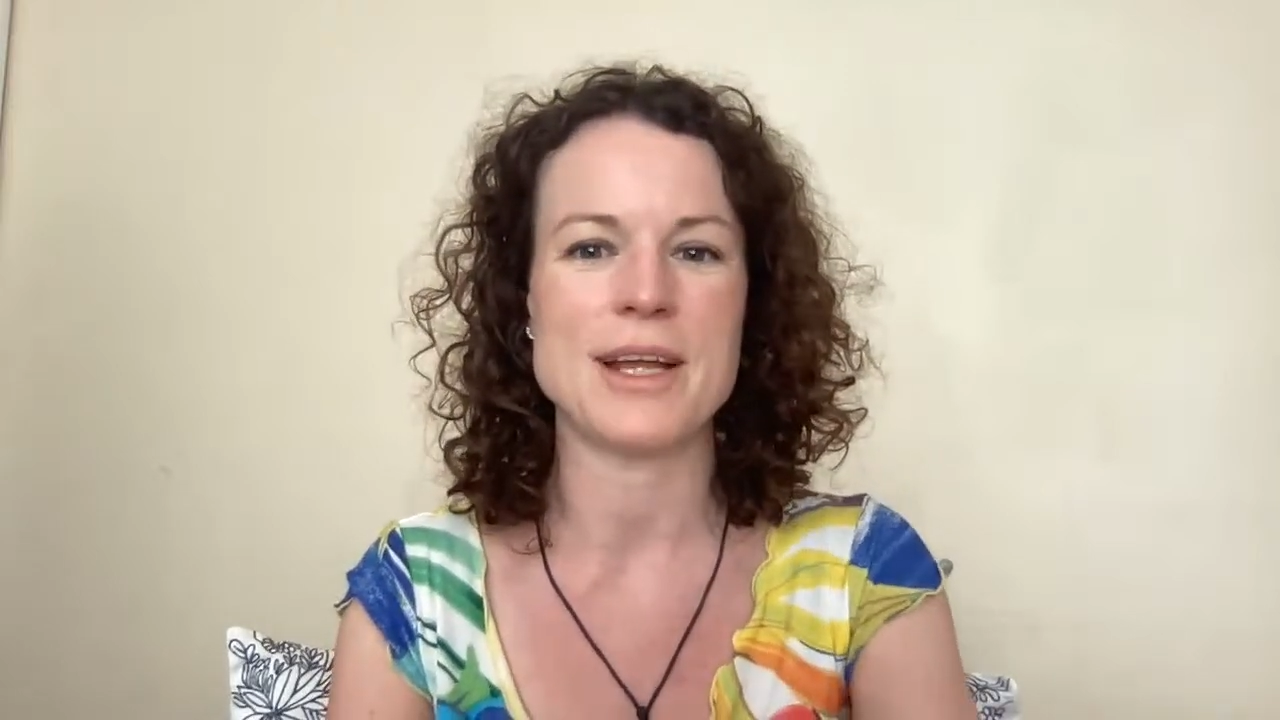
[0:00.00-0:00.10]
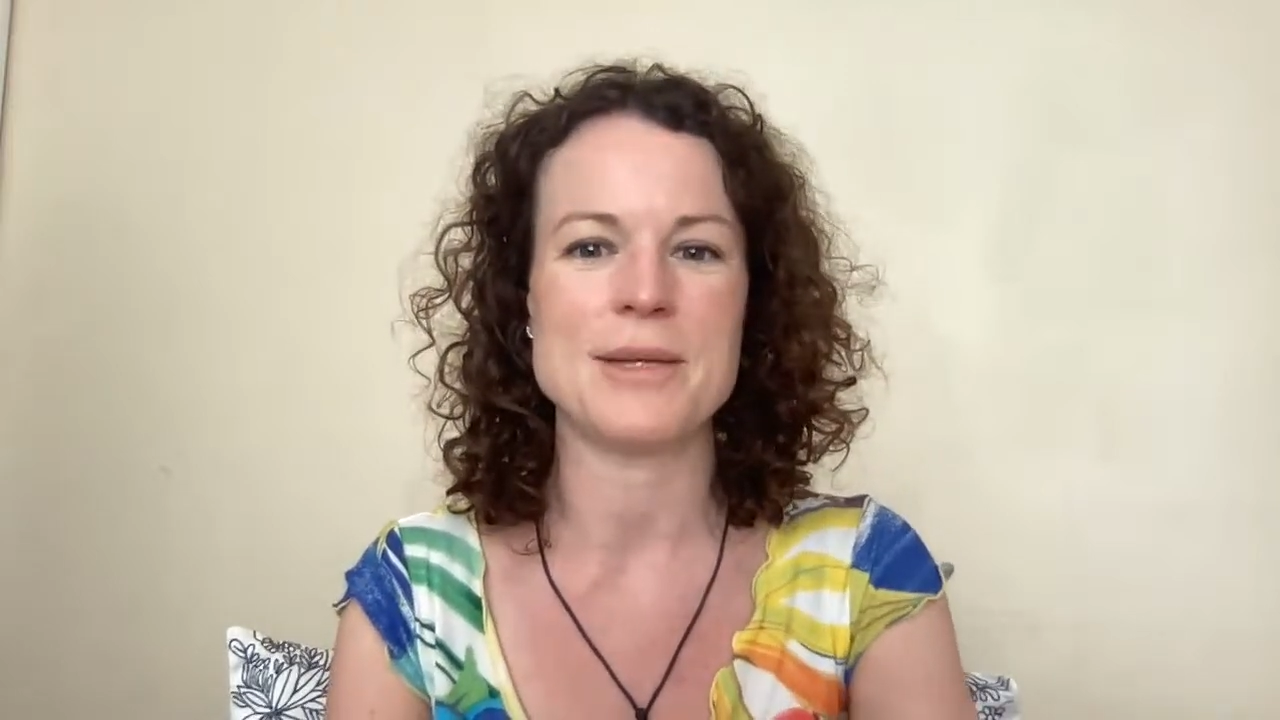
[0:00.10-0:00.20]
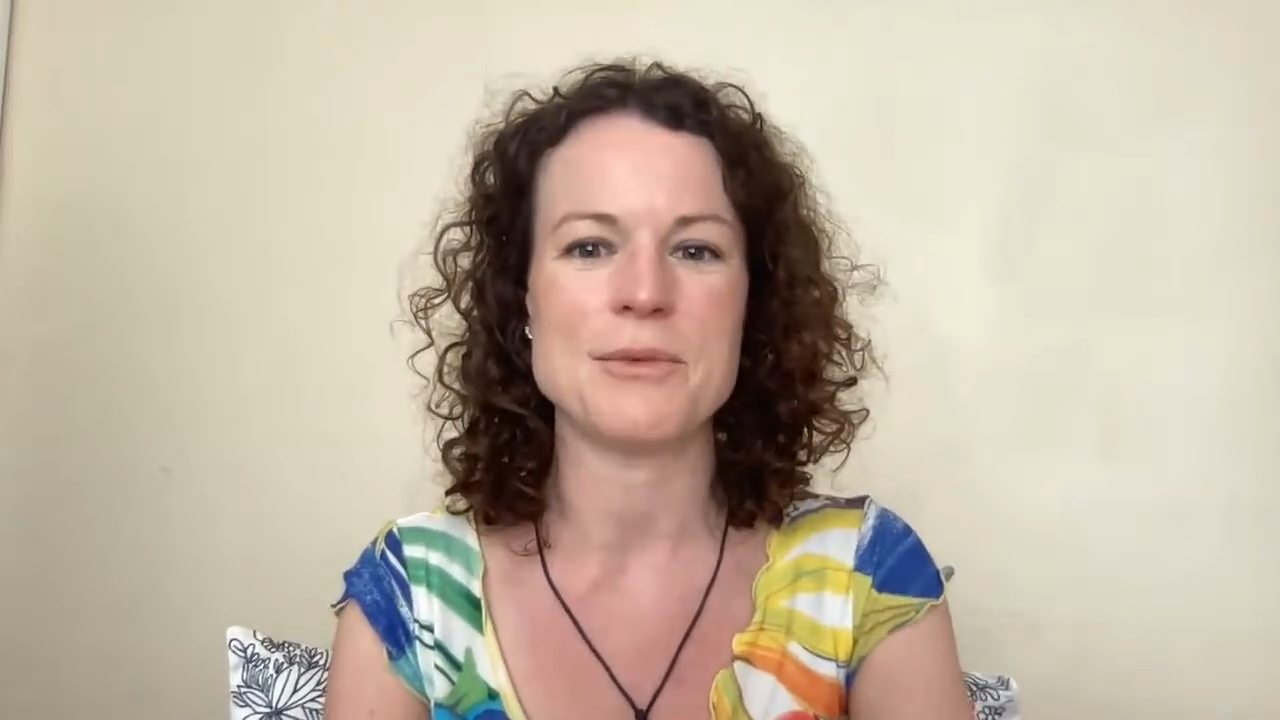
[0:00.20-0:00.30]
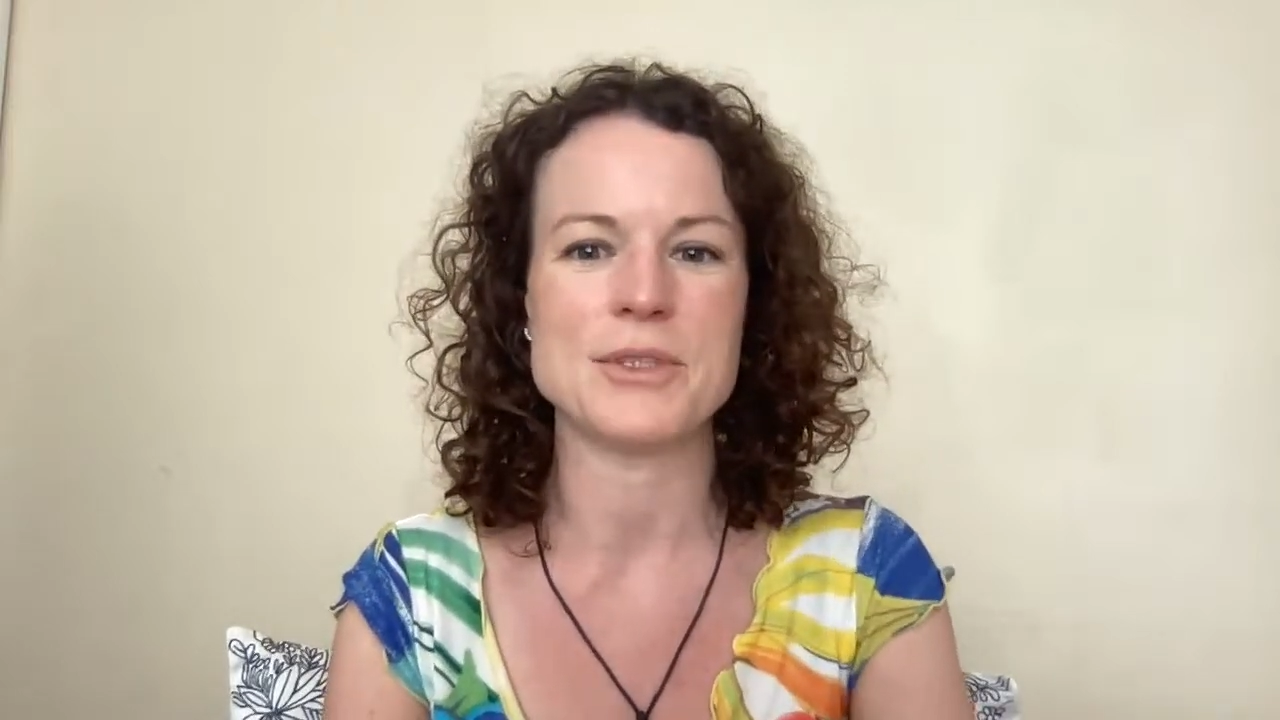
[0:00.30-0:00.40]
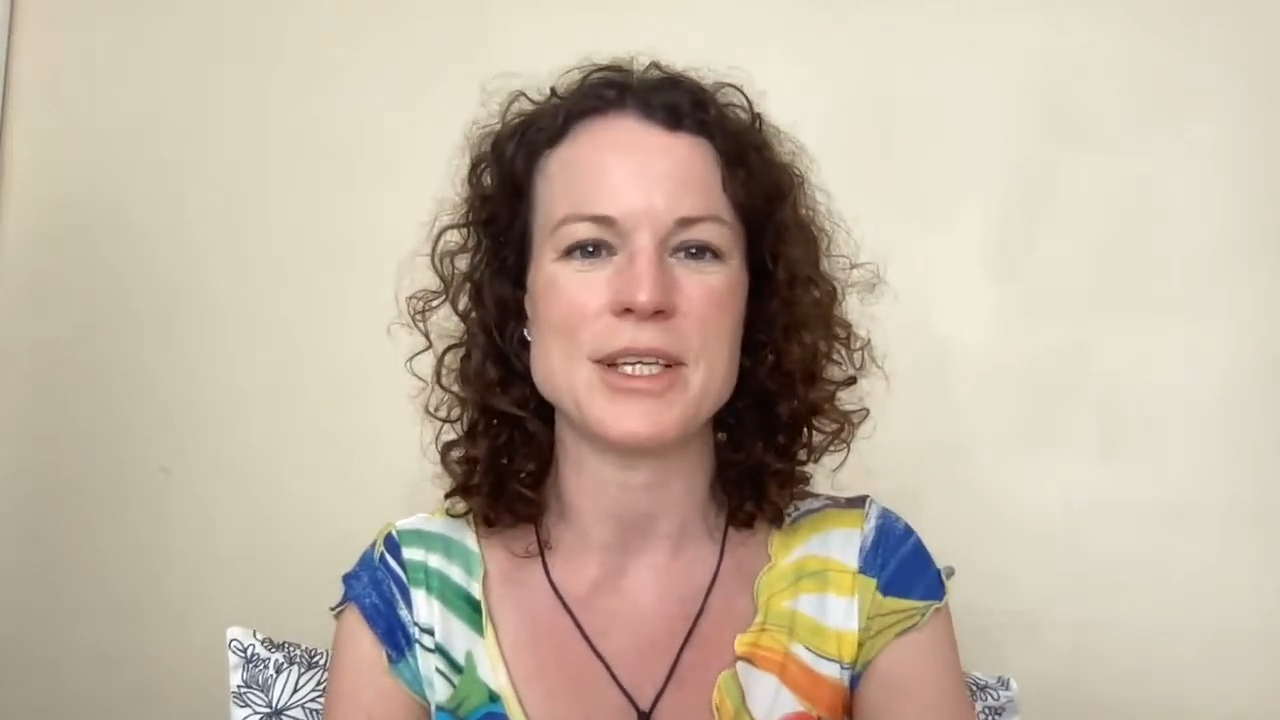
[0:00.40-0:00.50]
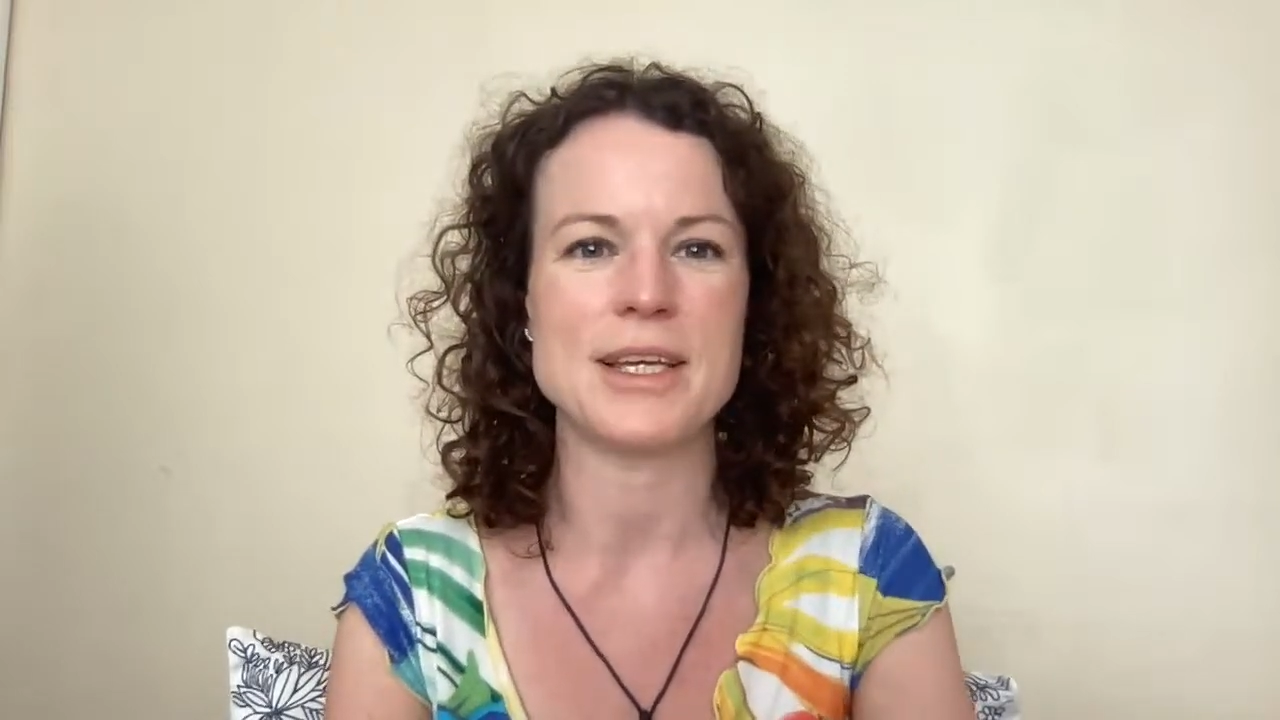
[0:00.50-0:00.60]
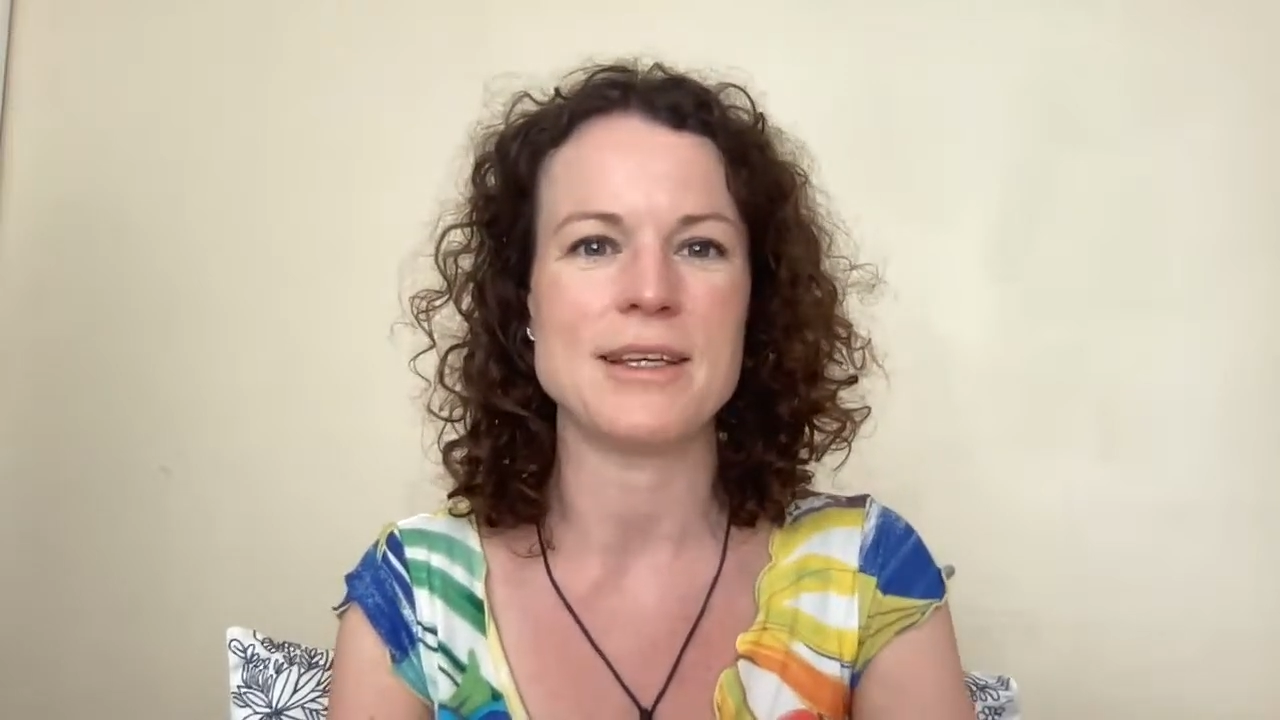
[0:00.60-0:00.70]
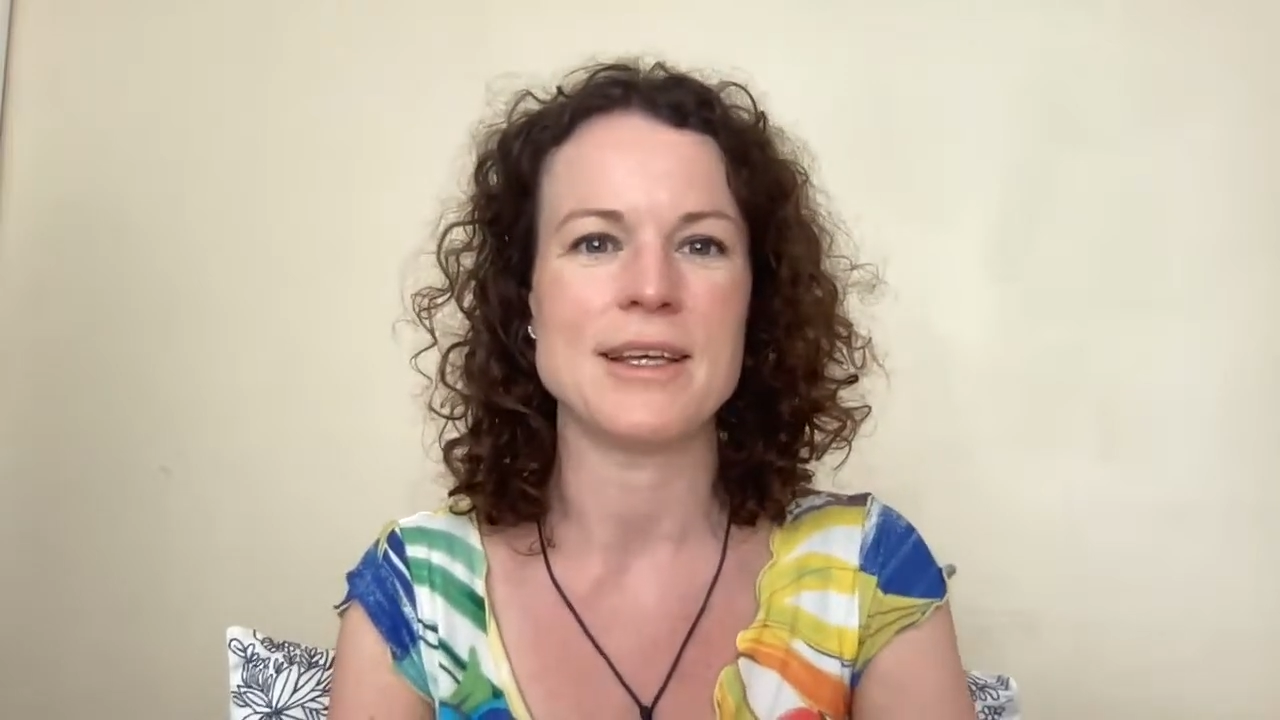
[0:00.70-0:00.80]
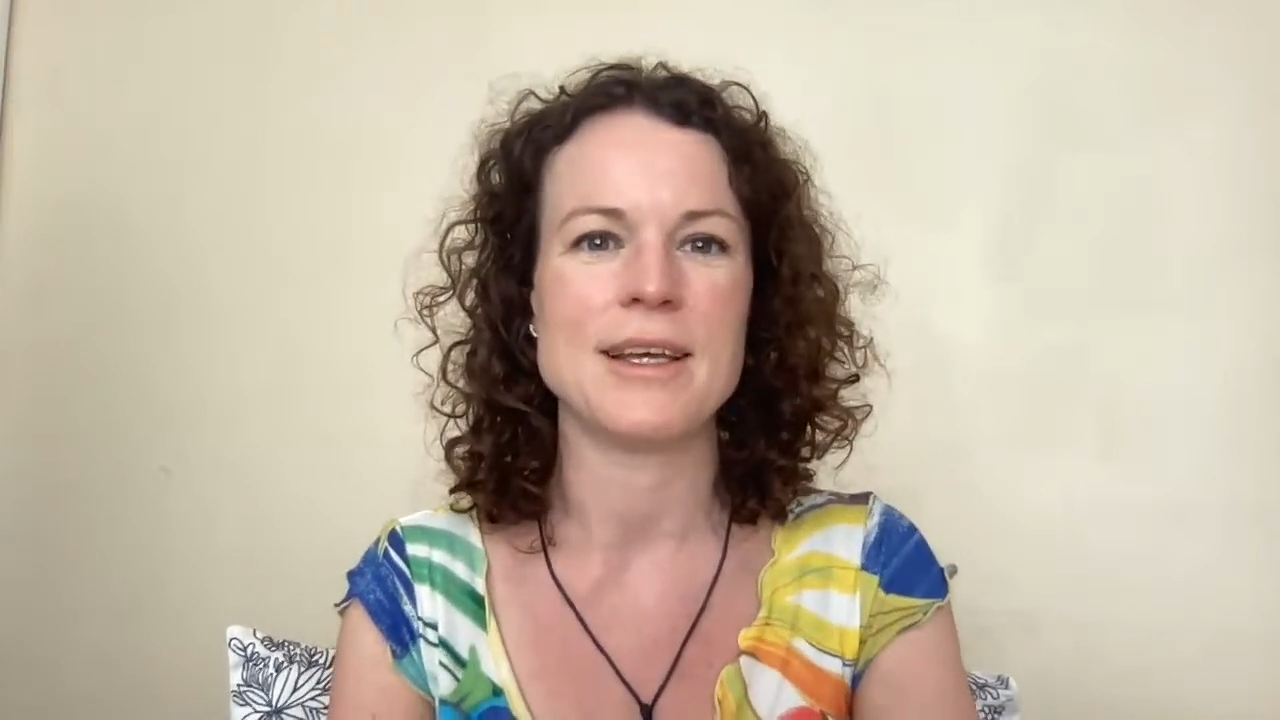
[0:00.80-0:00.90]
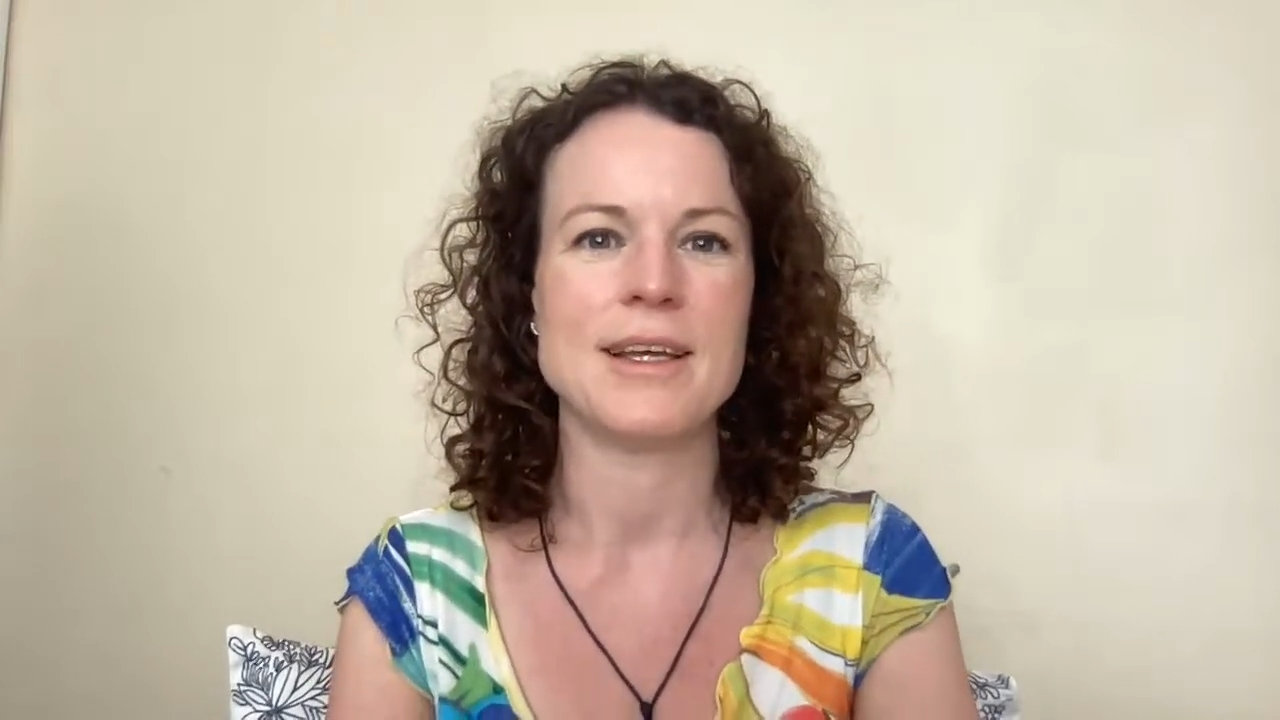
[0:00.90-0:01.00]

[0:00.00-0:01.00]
anybody